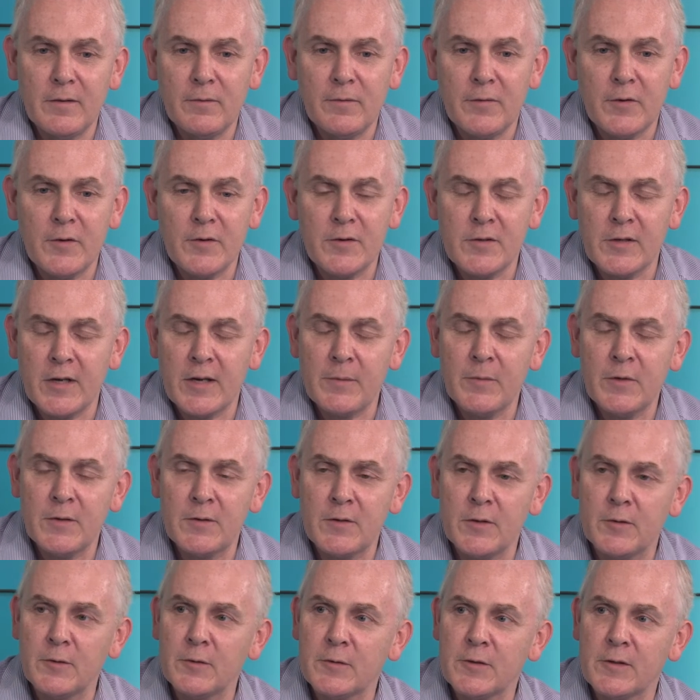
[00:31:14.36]
The first time you
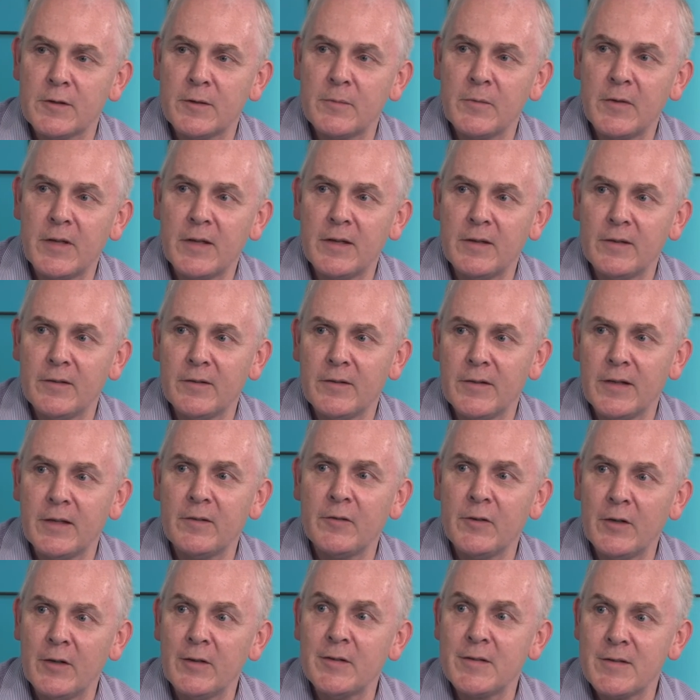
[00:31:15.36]
talk to them,
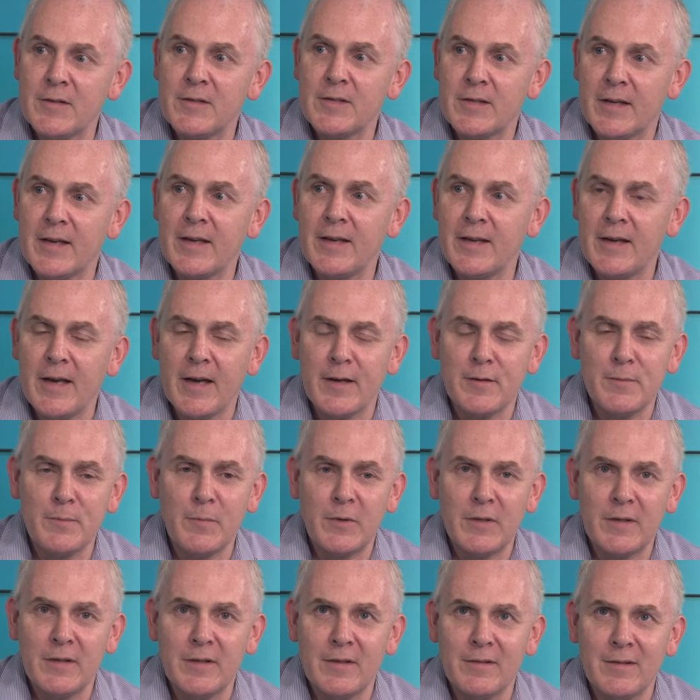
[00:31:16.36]
they'll nod and say yes,
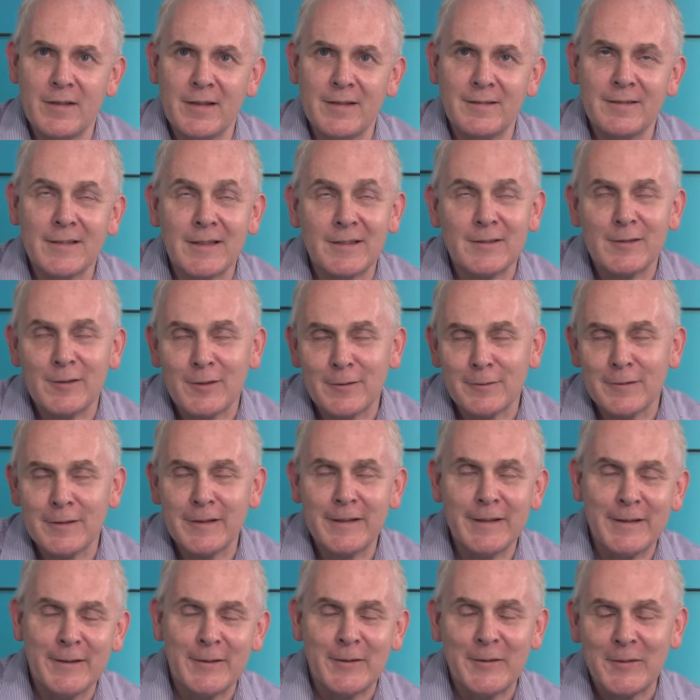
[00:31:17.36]
but you think that's not
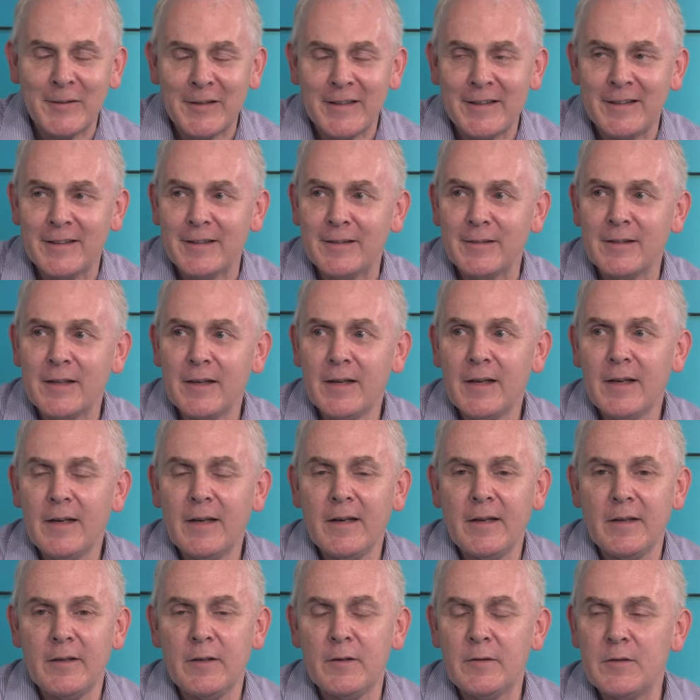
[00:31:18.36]
really gone in, and
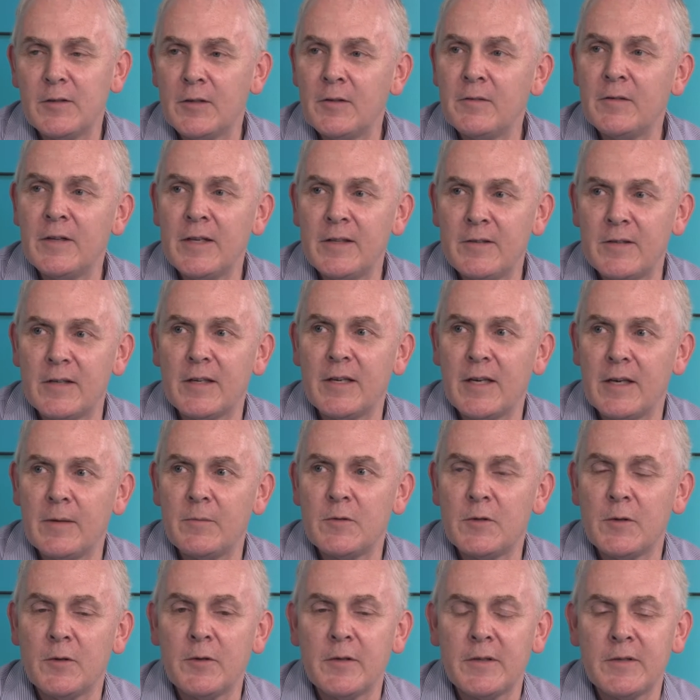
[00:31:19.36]
you do need to
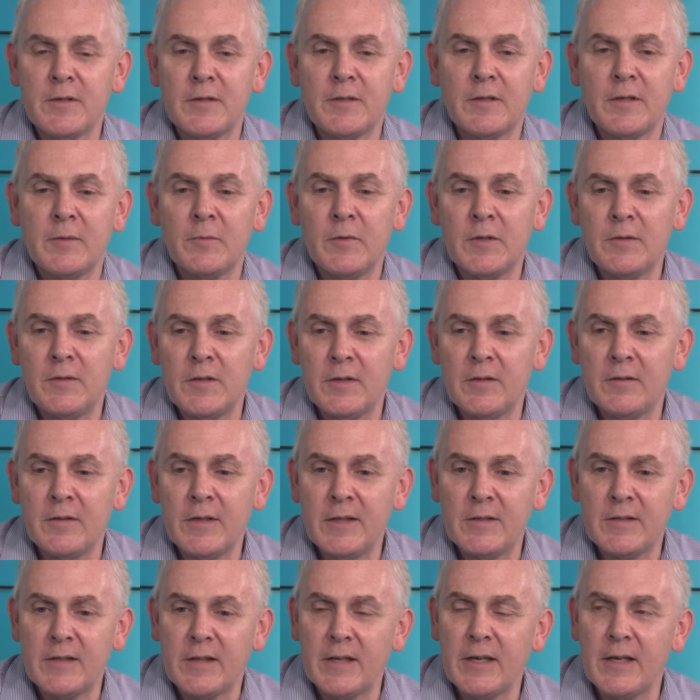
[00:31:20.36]
keep talking to them. You do
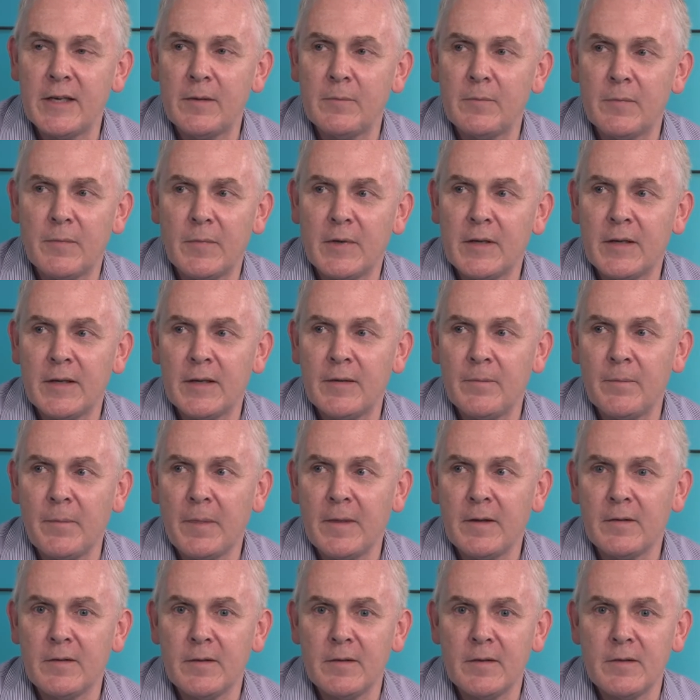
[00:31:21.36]
need to keep
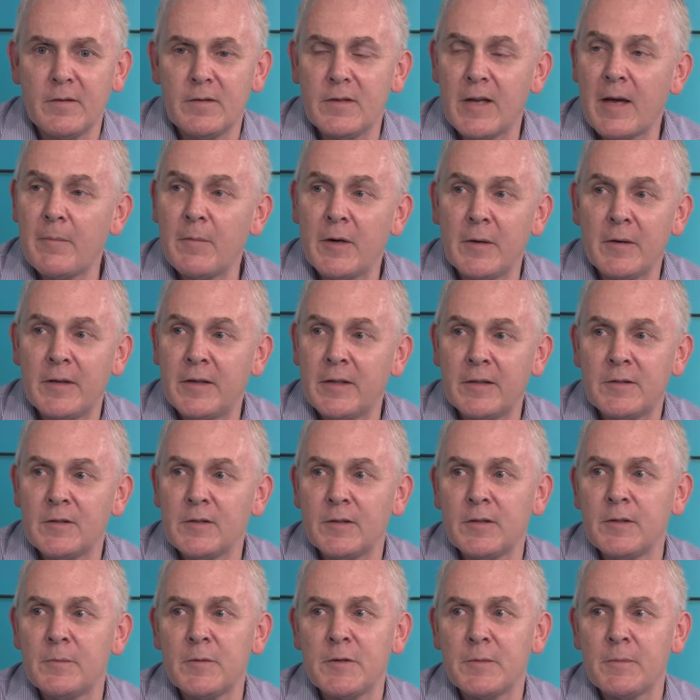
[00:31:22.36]
demoing it
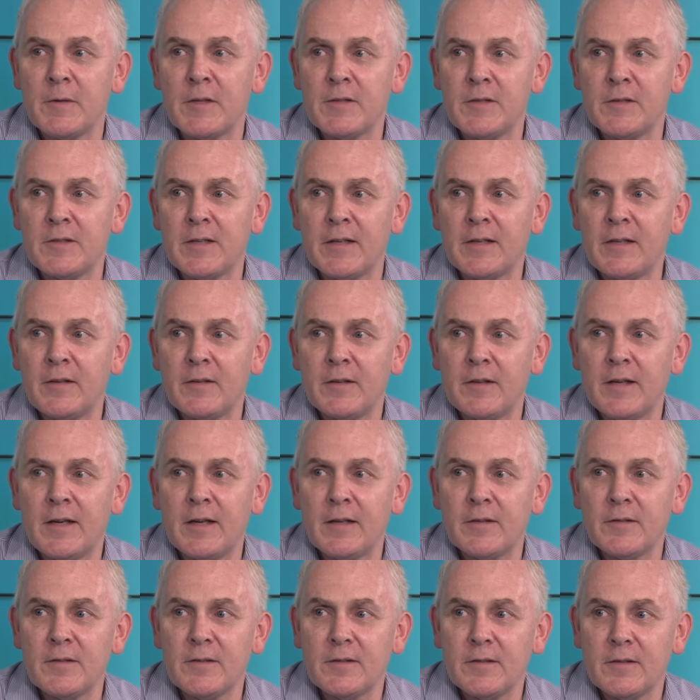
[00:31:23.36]
to them as much as anything
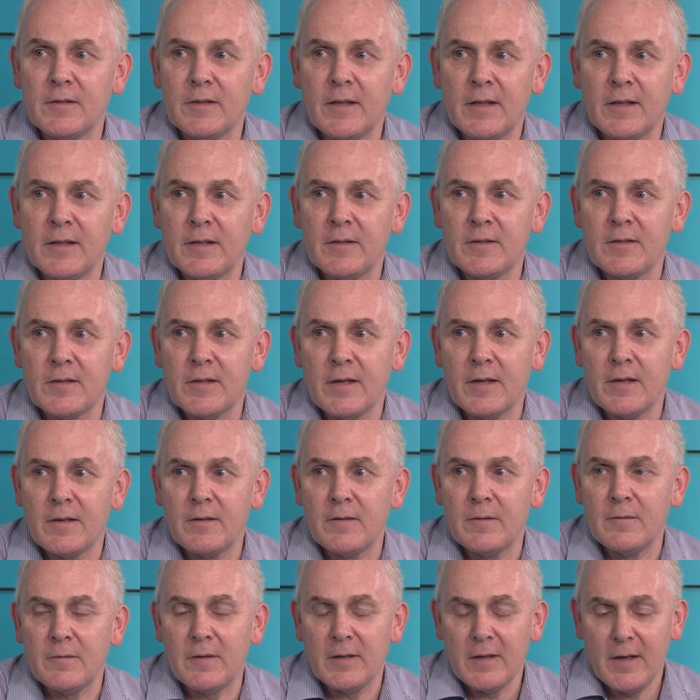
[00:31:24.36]
else.
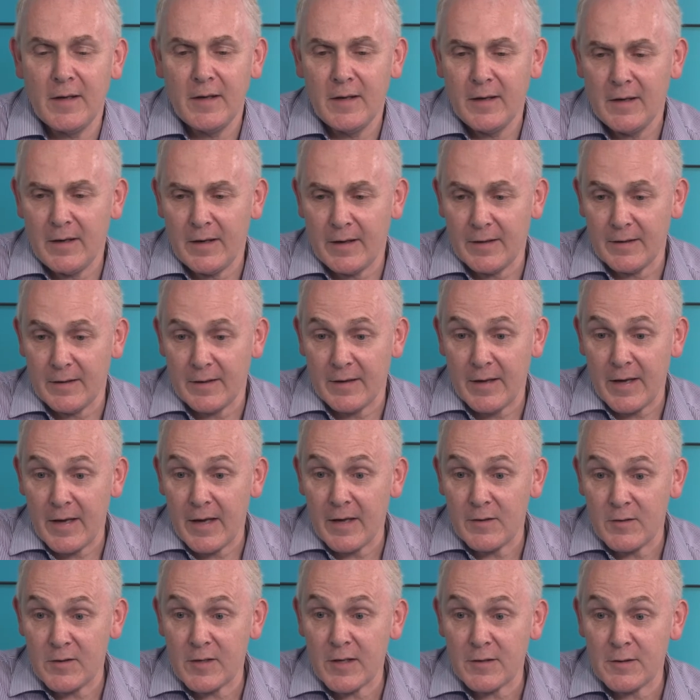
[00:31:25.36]
So
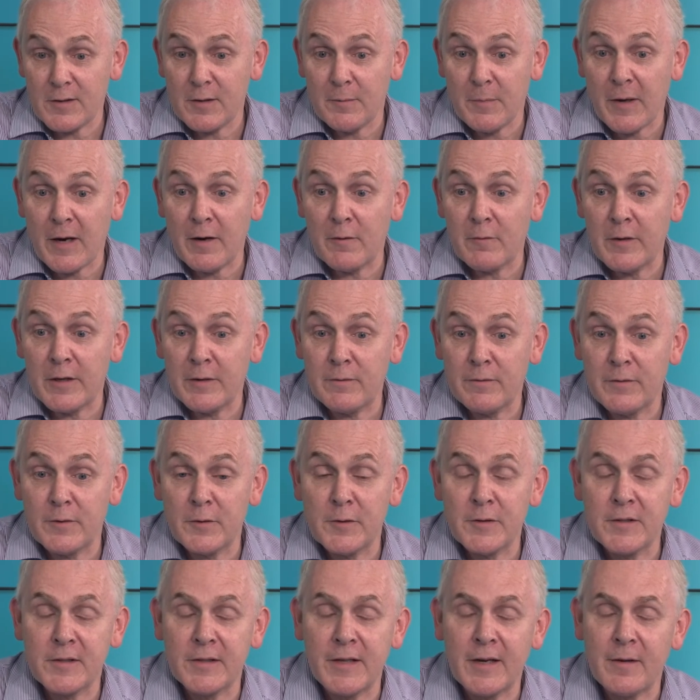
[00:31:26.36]
it's just about
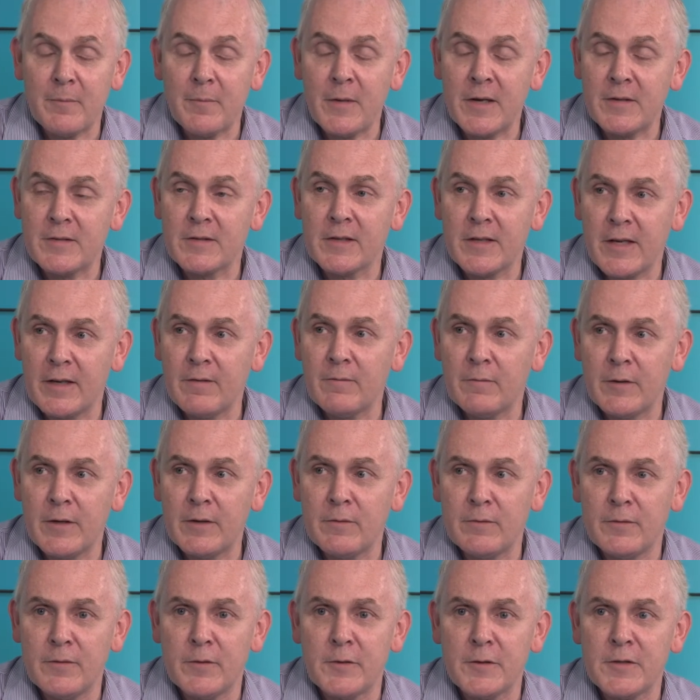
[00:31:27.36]
reinforcing that keep
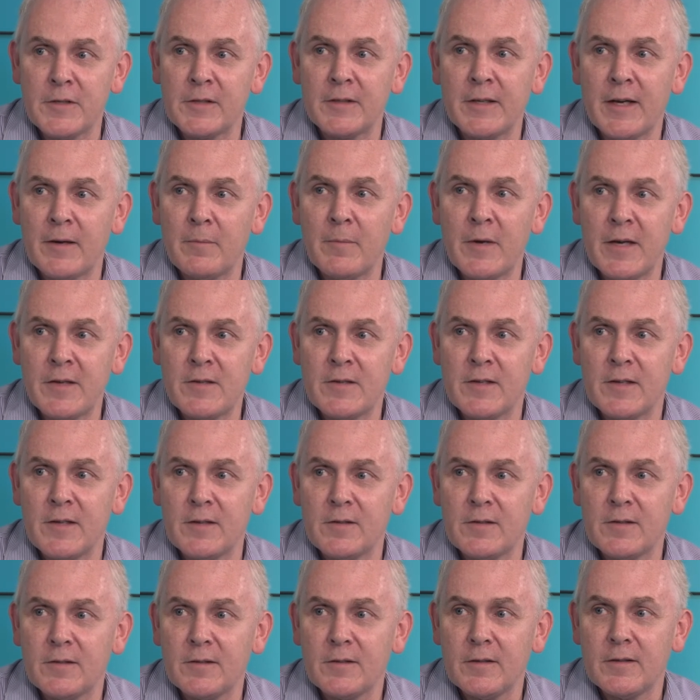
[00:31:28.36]
reinforcing that
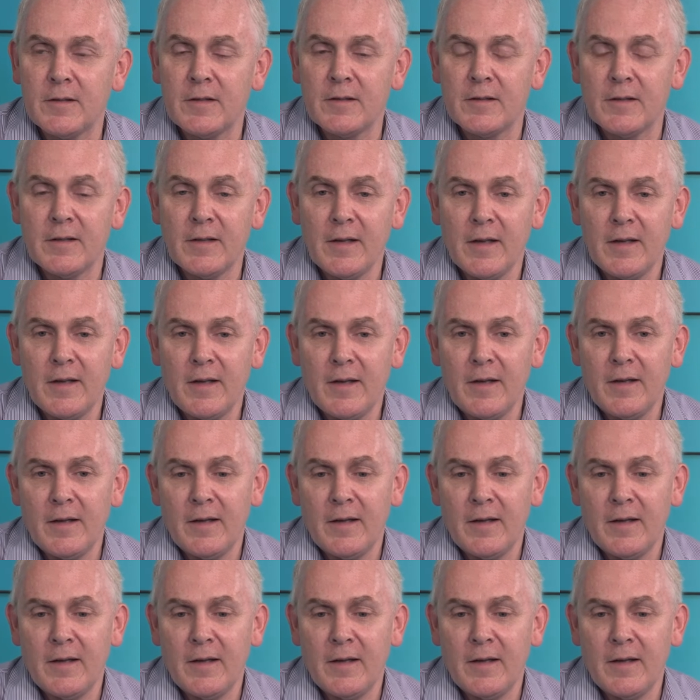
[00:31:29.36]
message that